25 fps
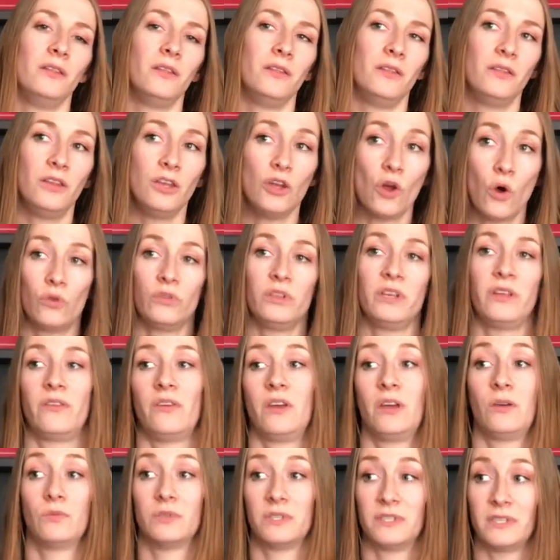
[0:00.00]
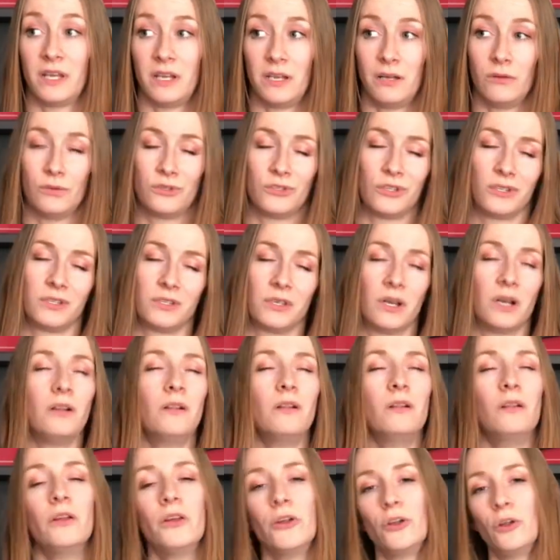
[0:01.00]
The only thing was that it was just a
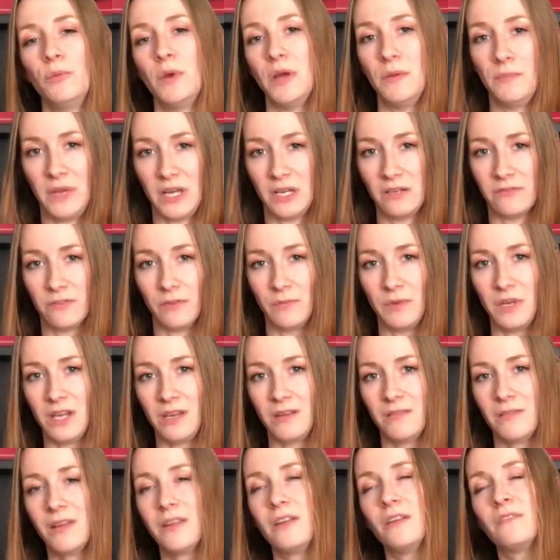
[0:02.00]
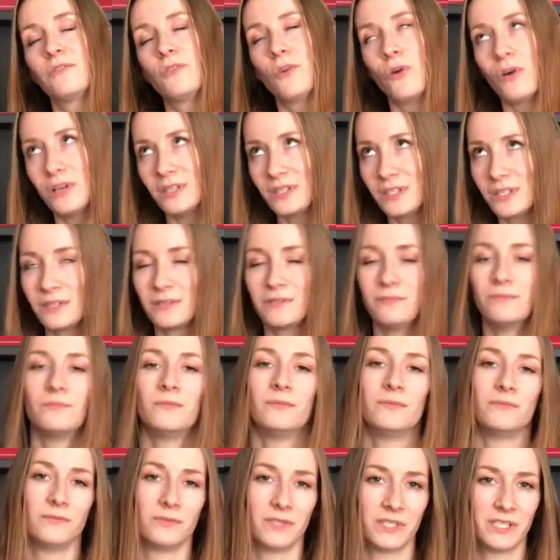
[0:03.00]
little bit big for me. And then of course,
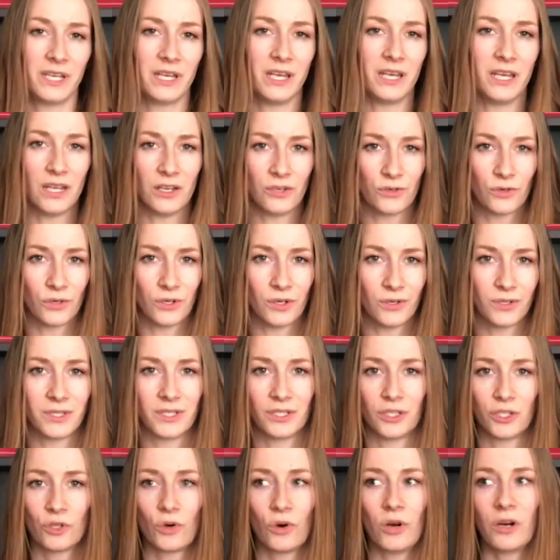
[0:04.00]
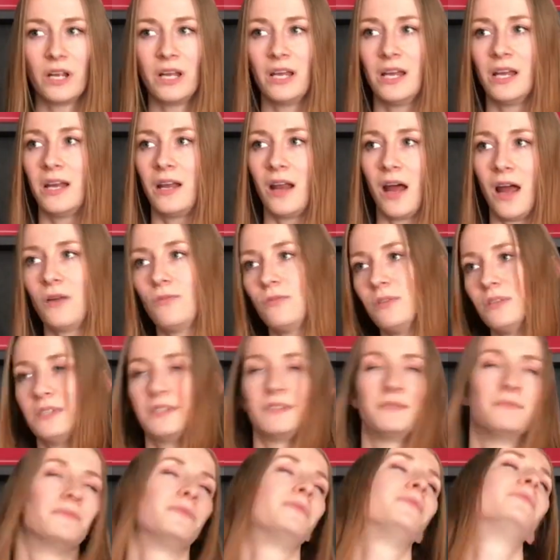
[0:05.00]
SIGI introduced the shorty and I was
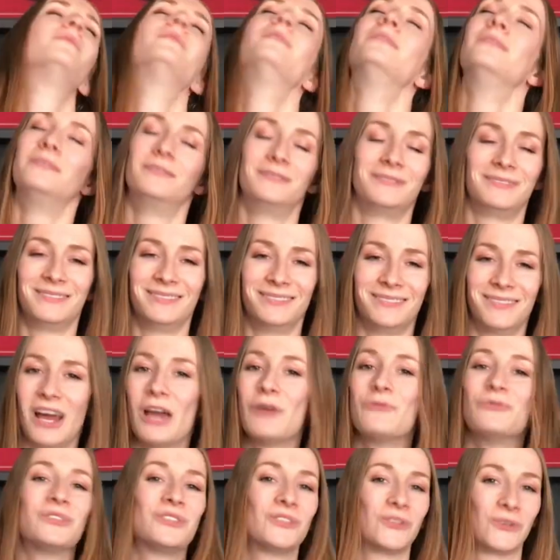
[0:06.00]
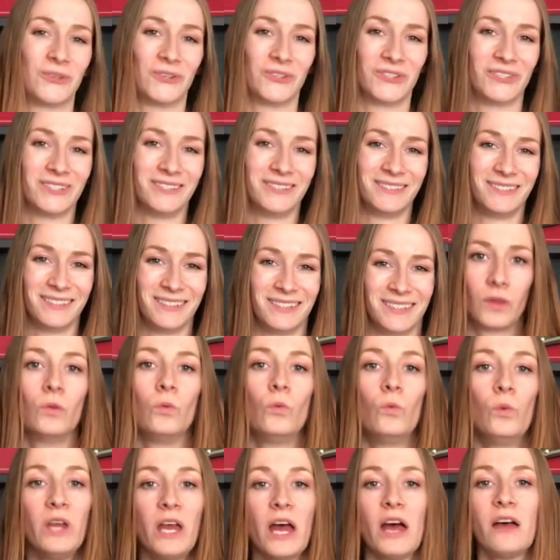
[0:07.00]
sold.
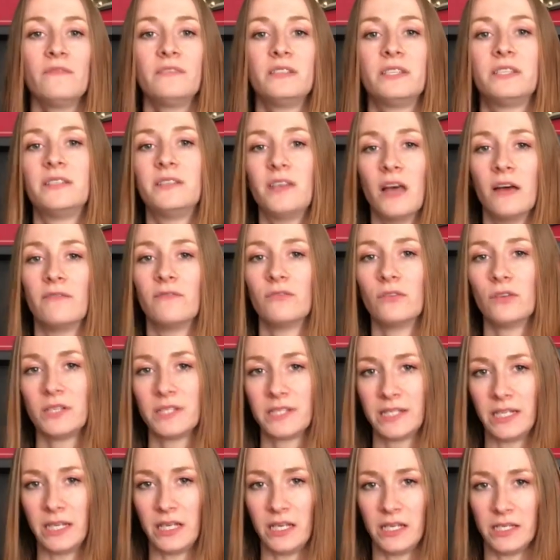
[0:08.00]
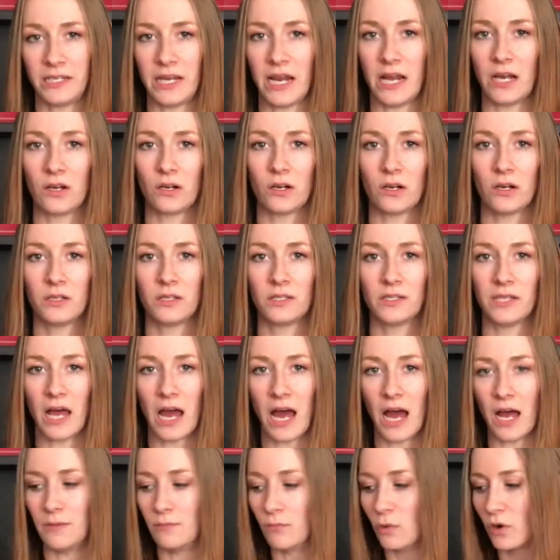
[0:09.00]
We have several SIGI standards
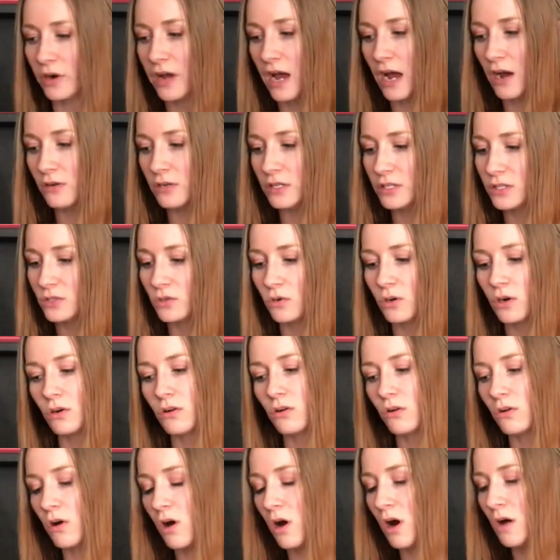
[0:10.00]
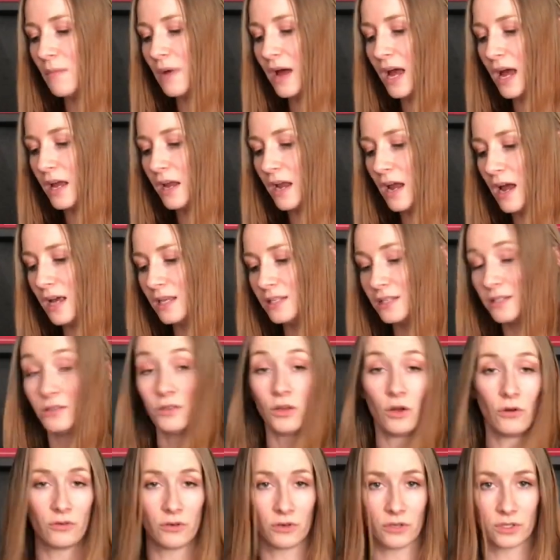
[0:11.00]
at Mordhau Historical Combat as
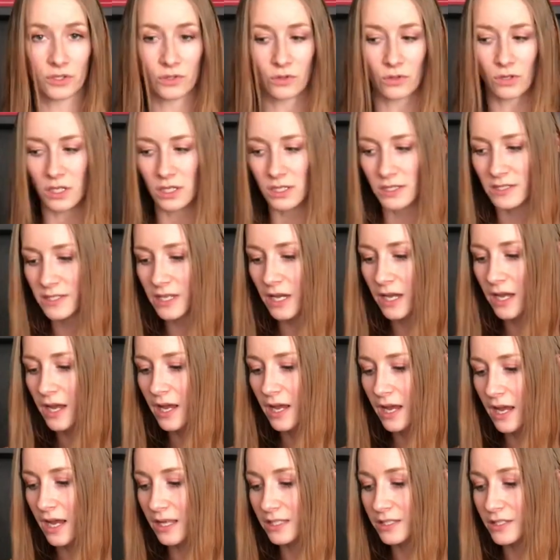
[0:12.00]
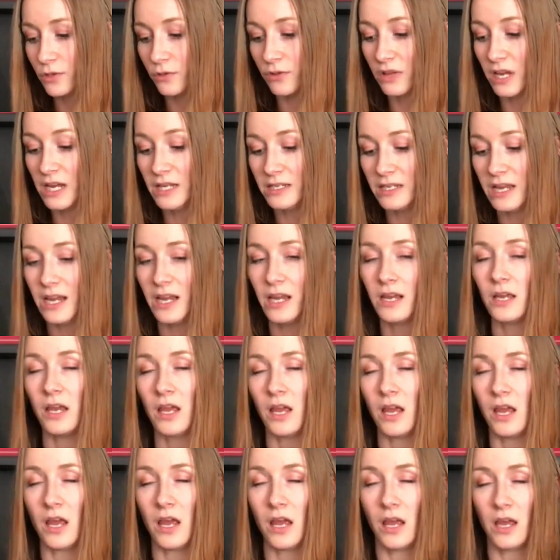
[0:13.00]
loner swords, and so they take
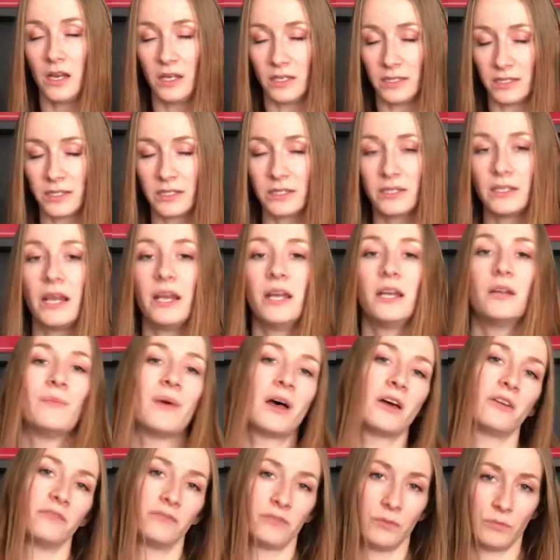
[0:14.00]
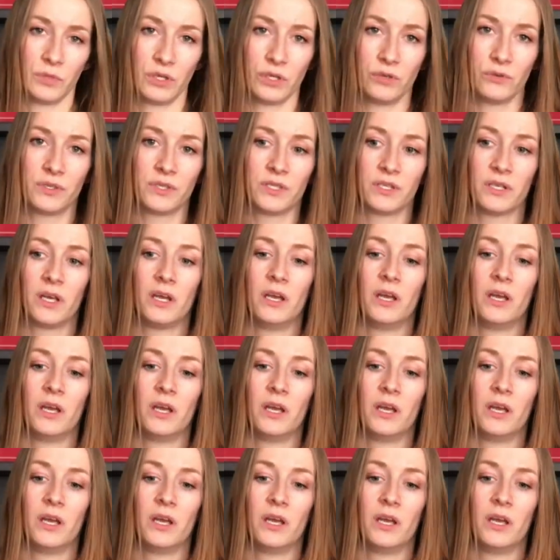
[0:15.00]
an insane amount of abuse.